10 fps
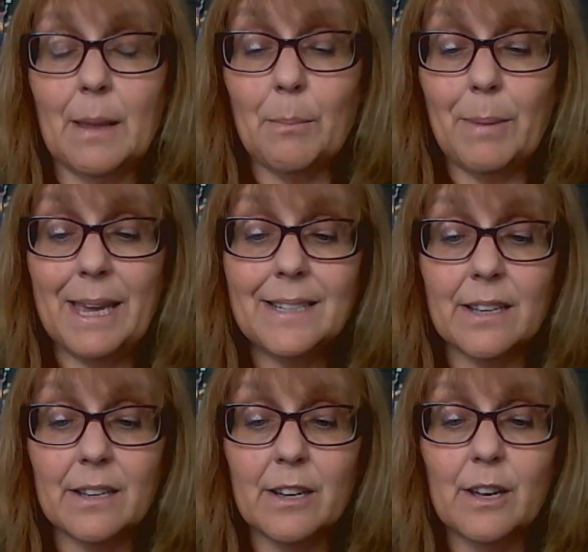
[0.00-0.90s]

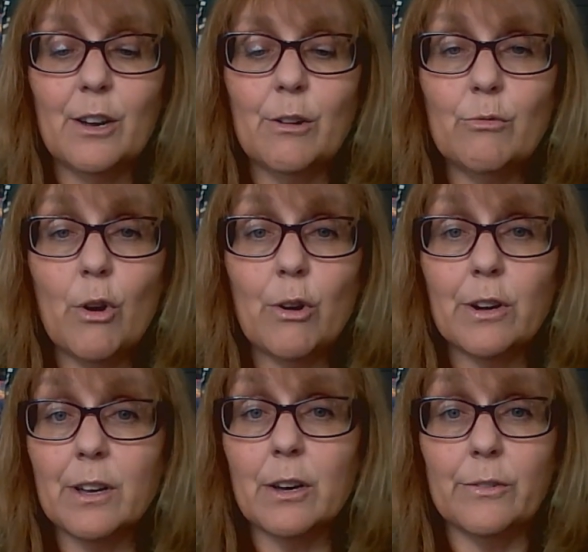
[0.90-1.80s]
Peter,
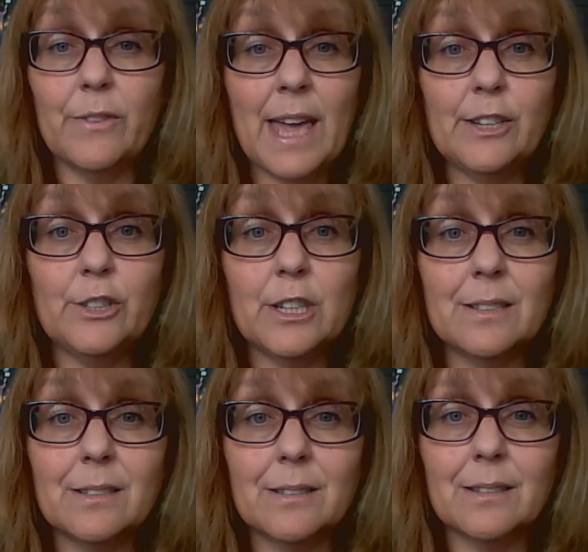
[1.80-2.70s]
rock of
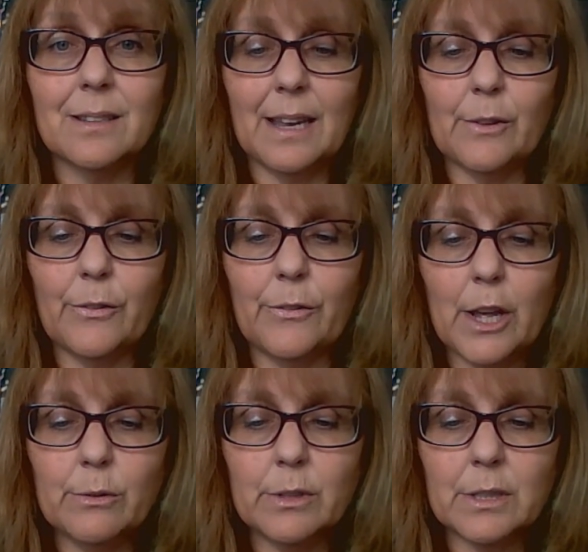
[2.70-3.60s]
ages, it
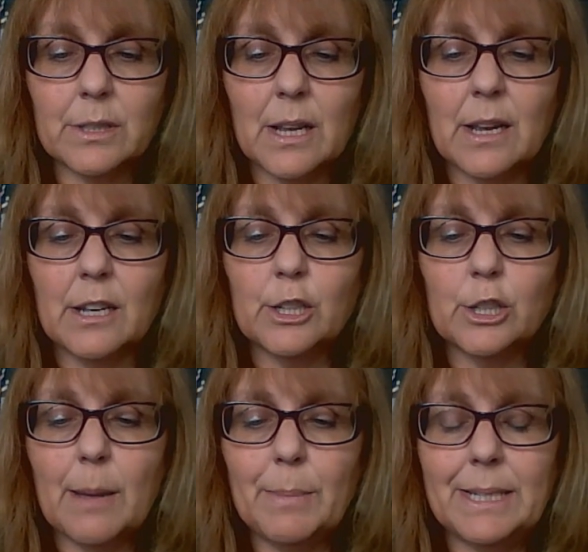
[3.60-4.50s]
floats,
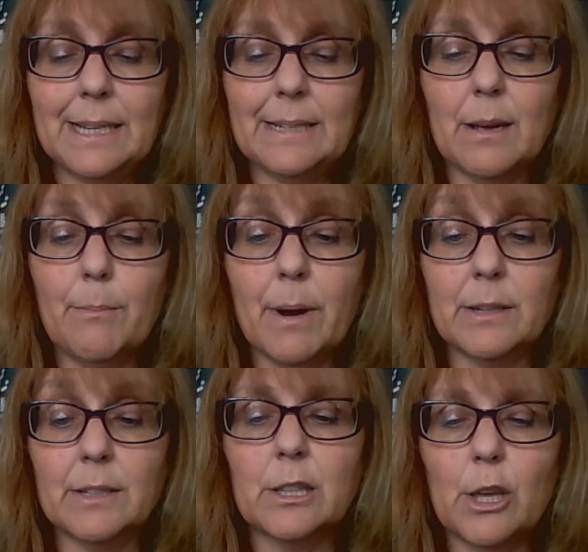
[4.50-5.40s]
shepherded
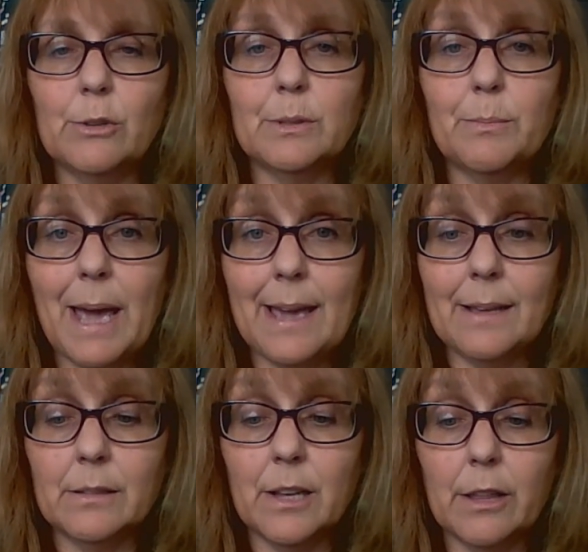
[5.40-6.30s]
amongst those
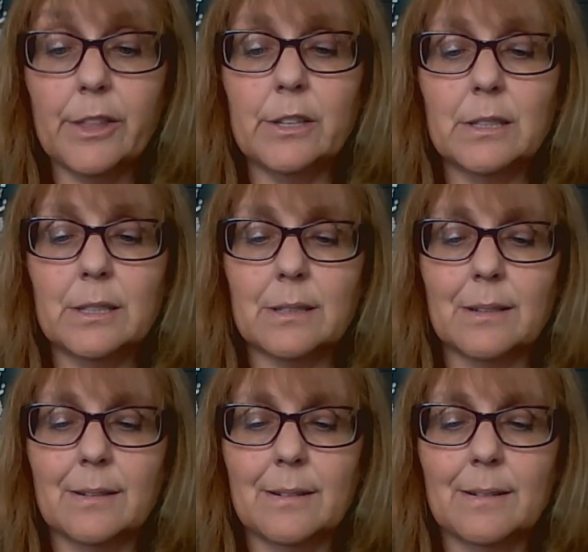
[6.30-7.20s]
pale others.
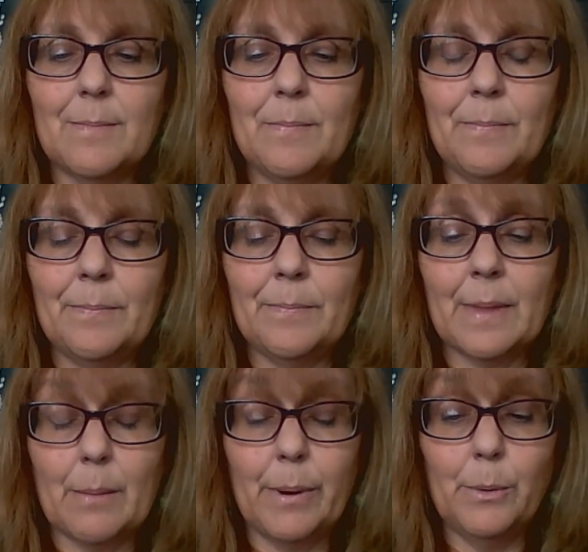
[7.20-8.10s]

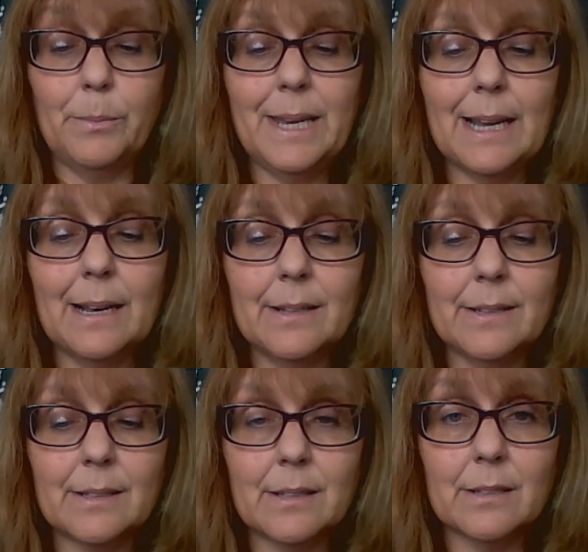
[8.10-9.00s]
Pope
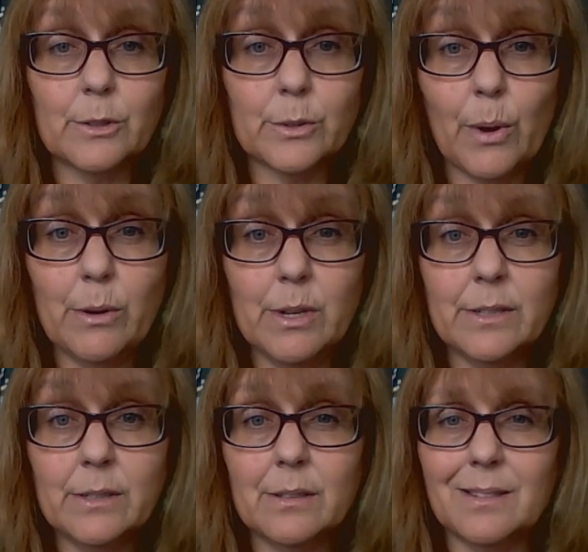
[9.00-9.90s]
Nicholas,
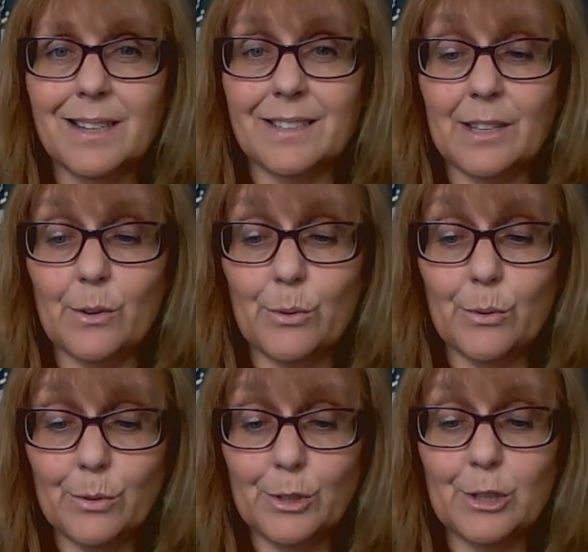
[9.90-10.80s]
swollen and
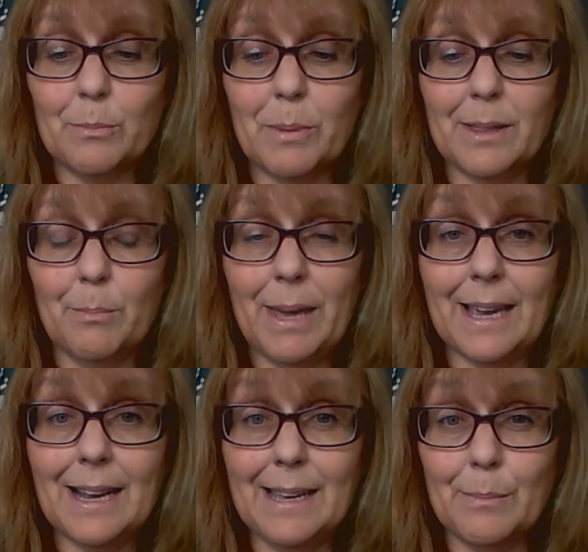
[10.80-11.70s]
engorged by the
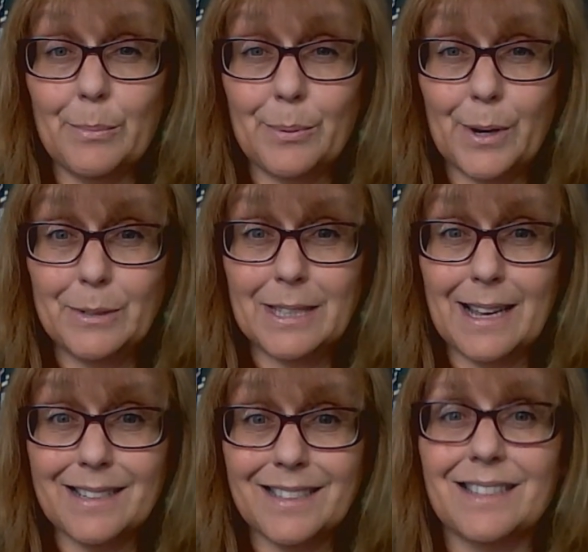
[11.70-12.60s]
pickling
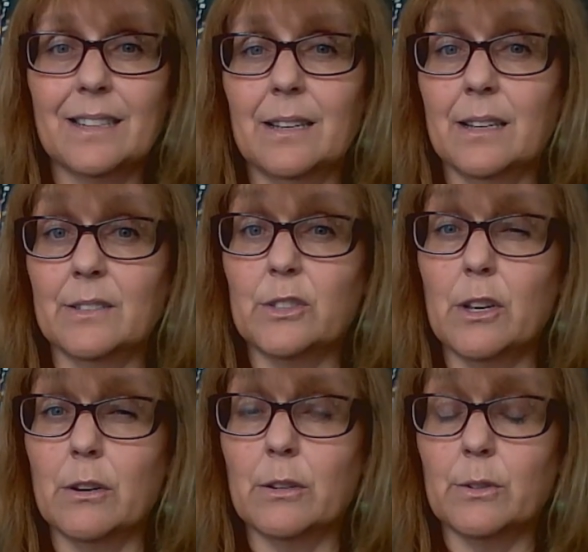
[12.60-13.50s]
process, has
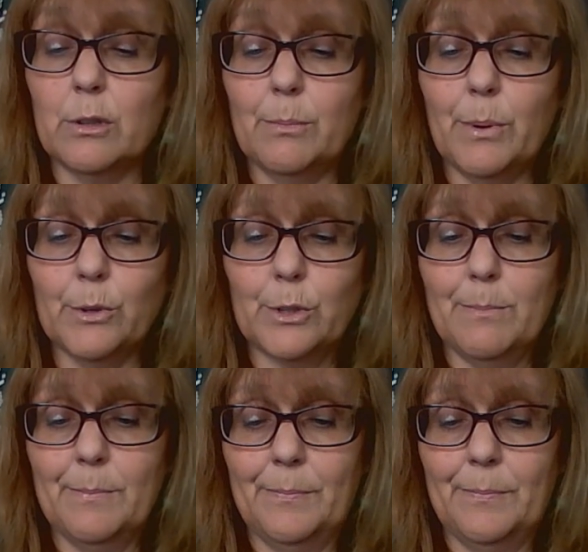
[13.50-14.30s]
sunk to the bottom,